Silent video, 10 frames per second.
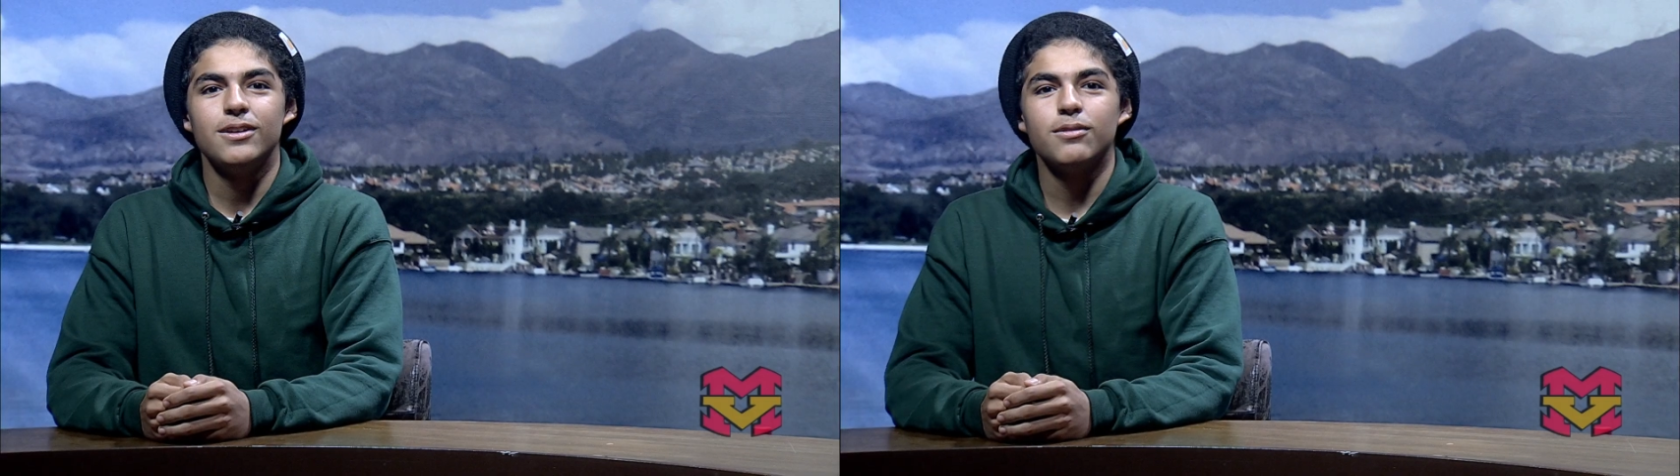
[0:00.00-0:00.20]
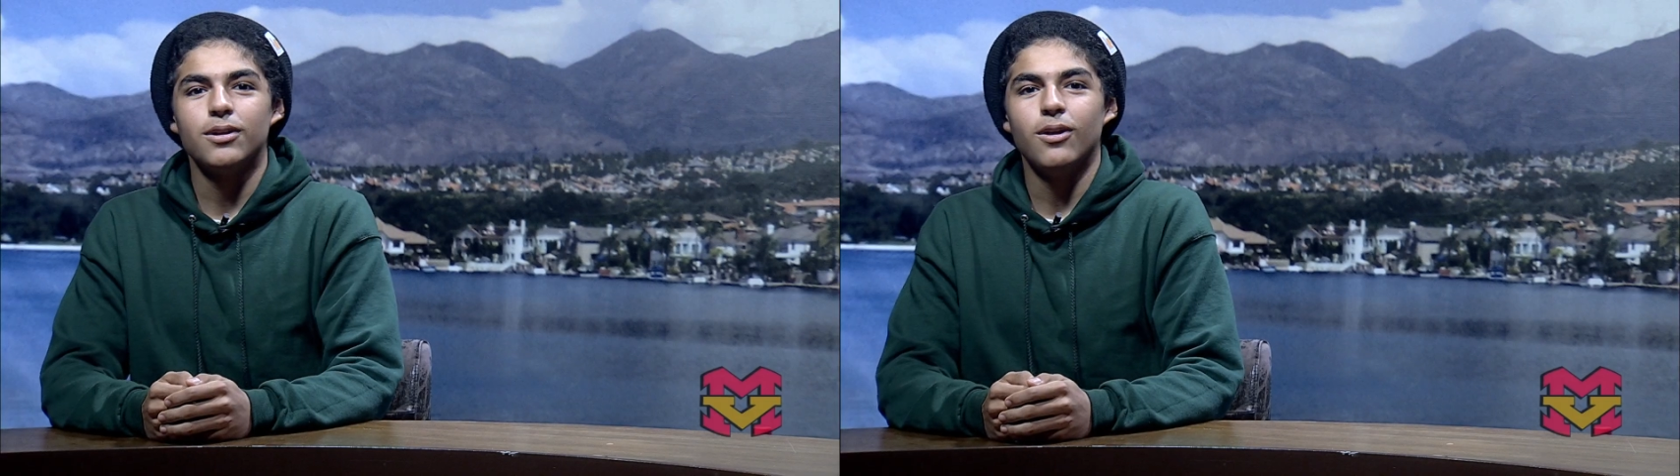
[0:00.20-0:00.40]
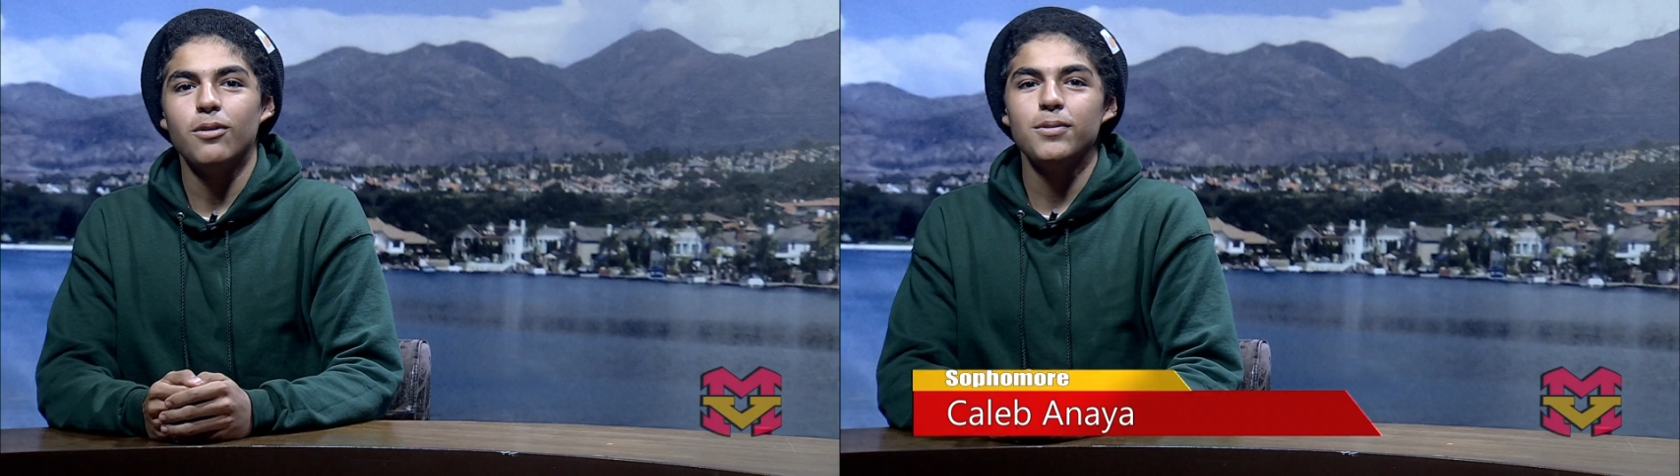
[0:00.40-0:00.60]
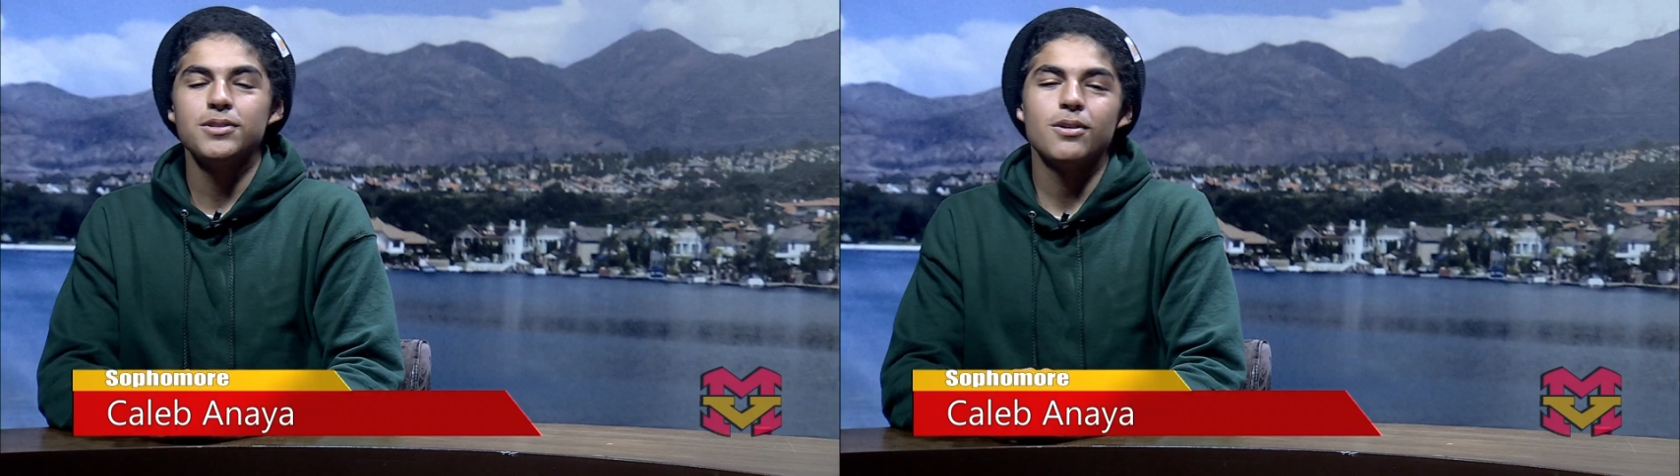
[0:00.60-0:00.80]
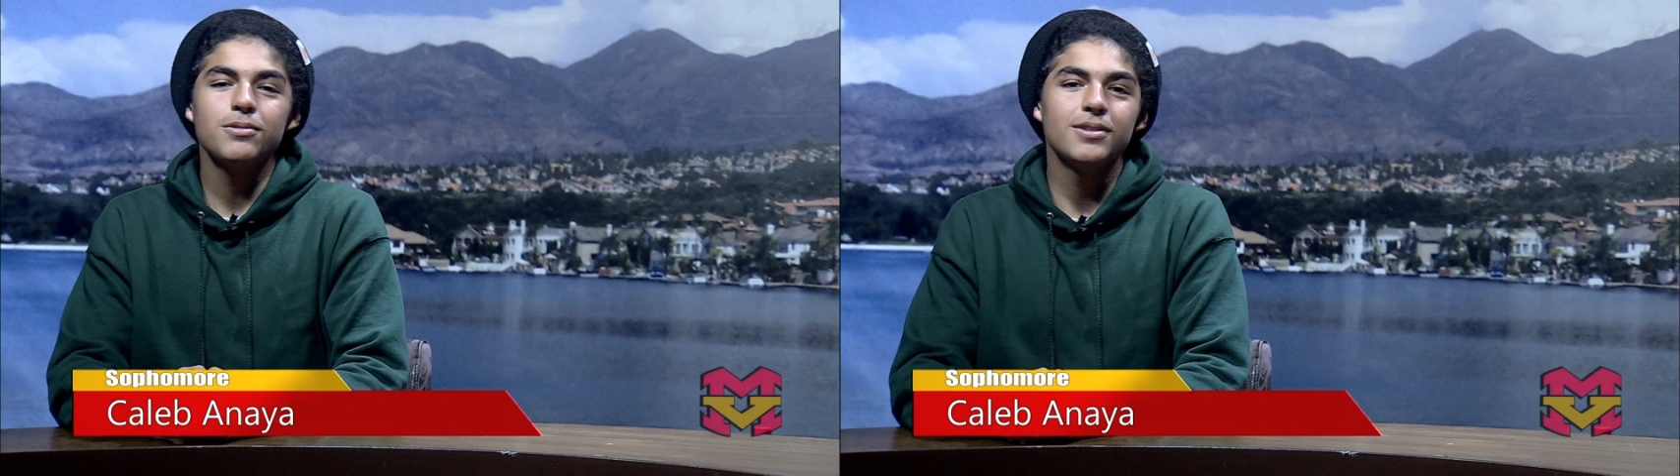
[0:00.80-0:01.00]
can
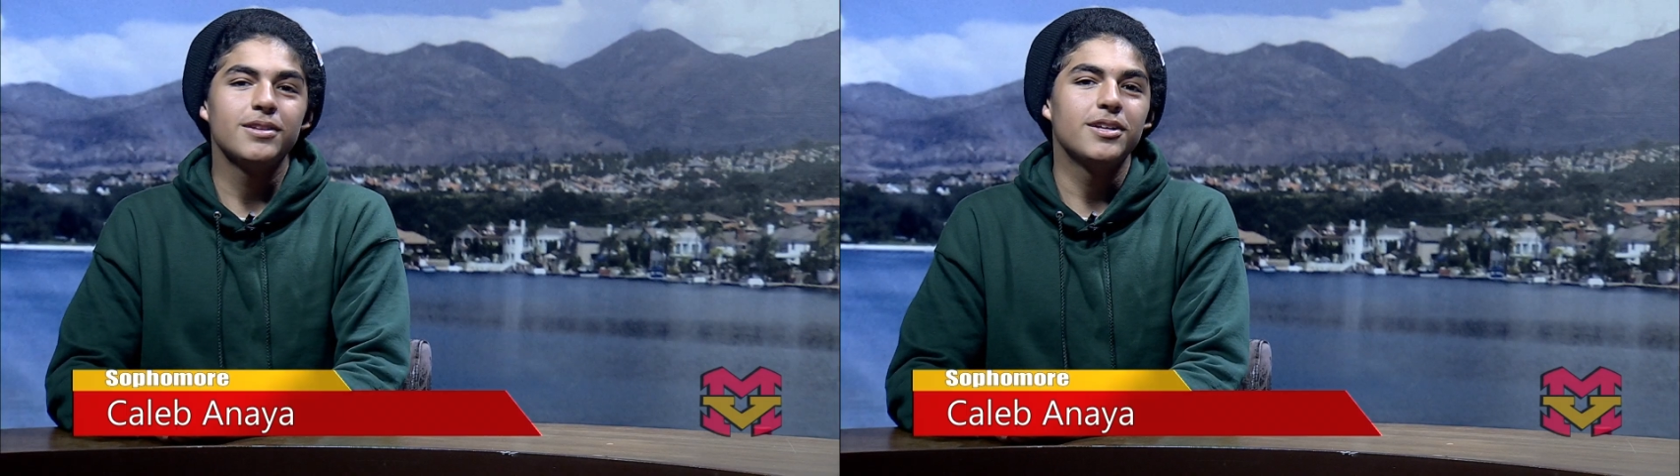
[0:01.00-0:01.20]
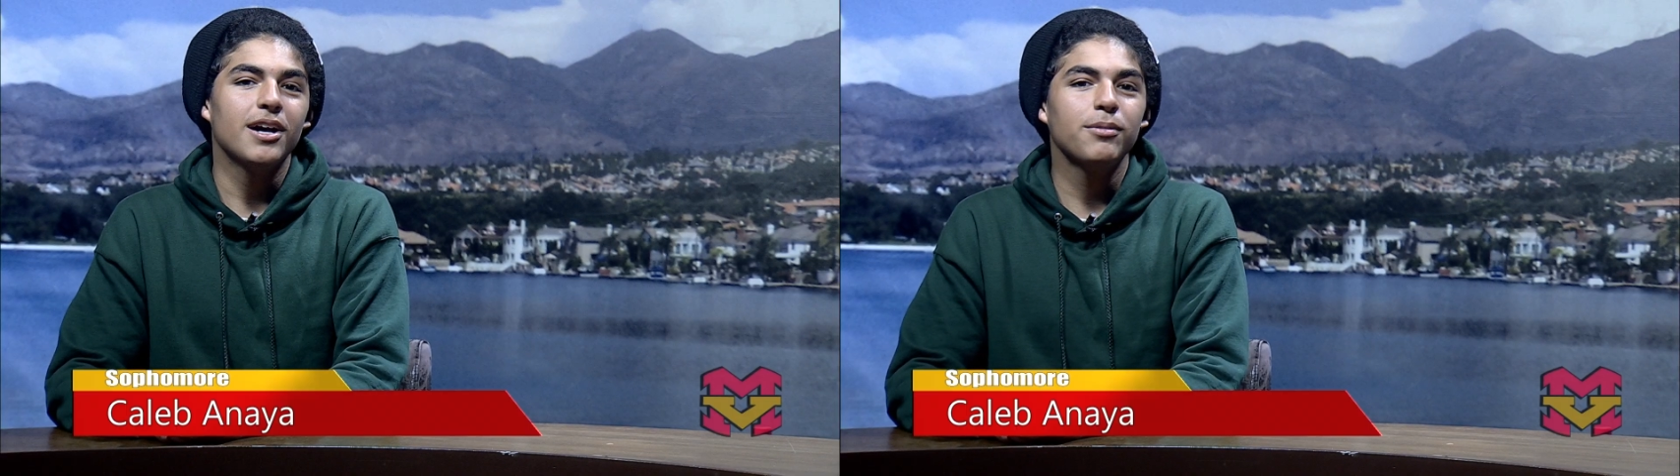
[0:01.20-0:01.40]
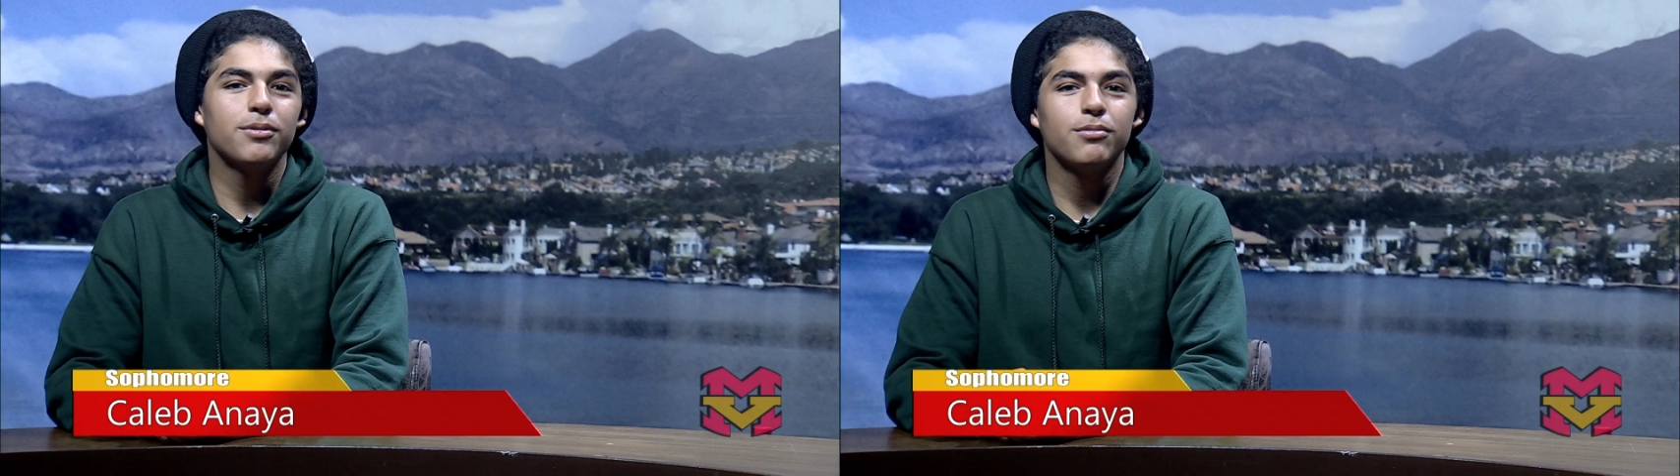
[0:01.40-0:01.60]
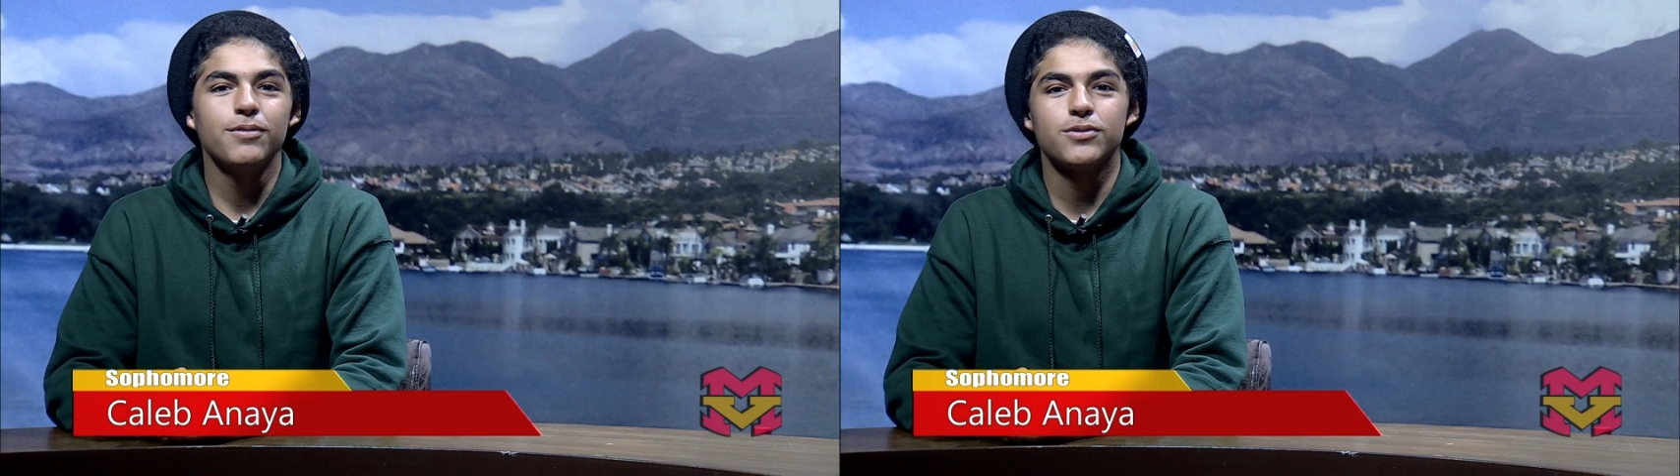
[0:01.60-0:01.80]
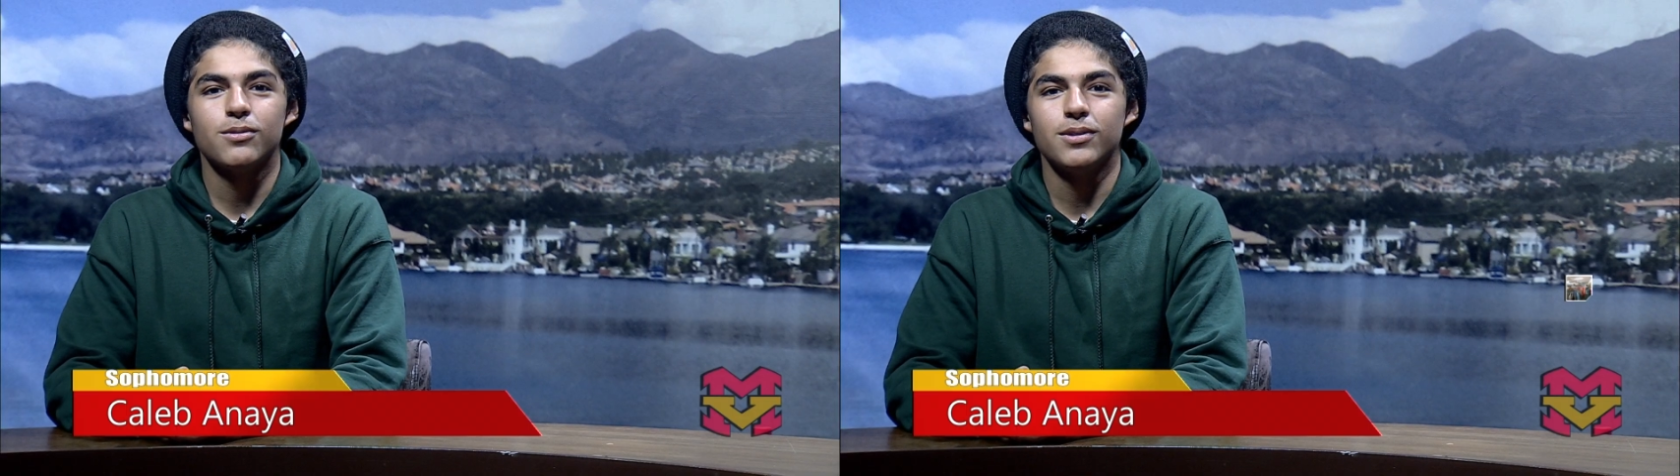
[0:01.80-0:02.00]
always go to the Diablo
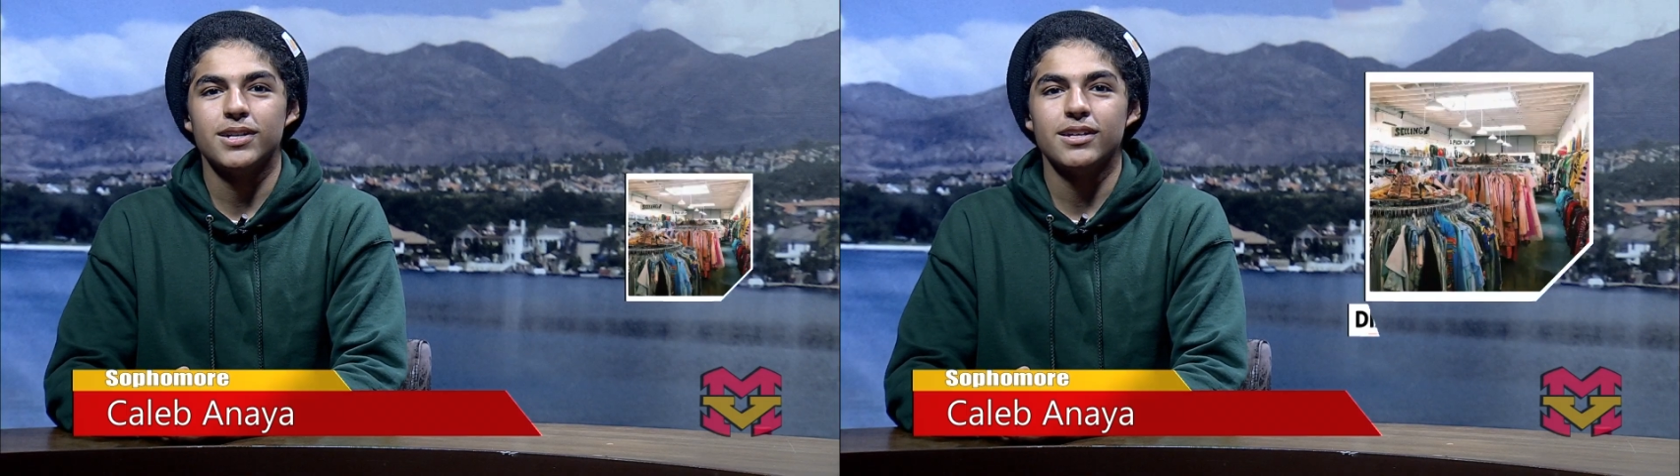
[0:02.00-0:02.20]
thrift store to